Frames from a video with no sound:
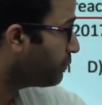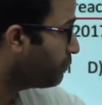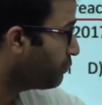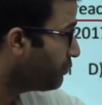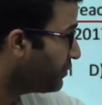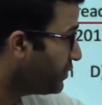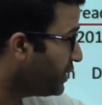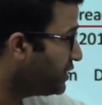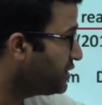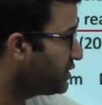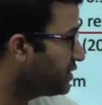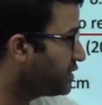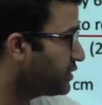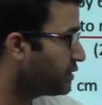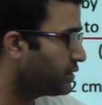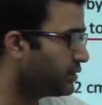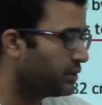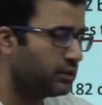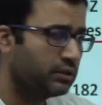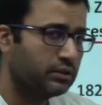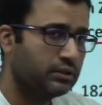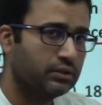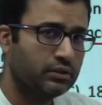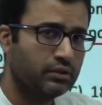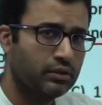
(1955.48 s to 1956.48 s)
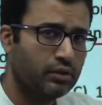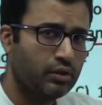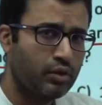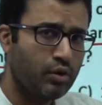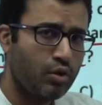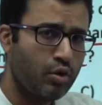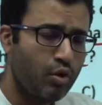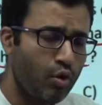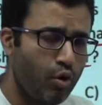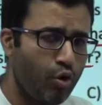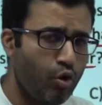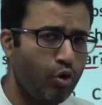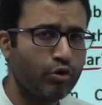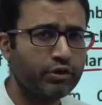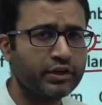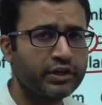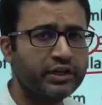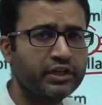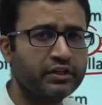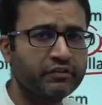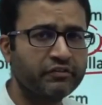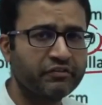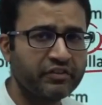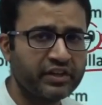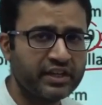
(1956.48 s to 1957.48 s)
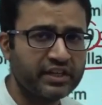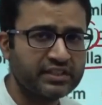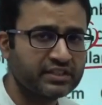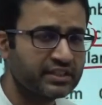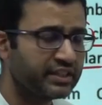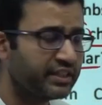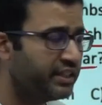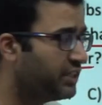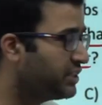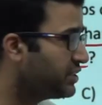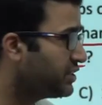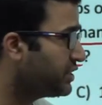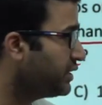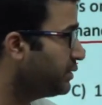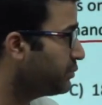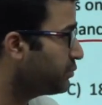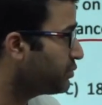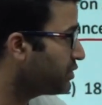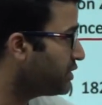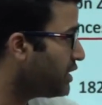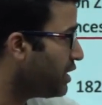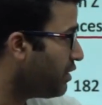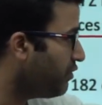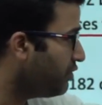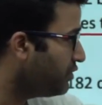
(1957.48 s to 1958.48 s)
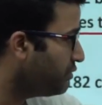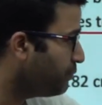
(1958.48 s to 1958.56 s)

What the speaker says: means on its face it seems the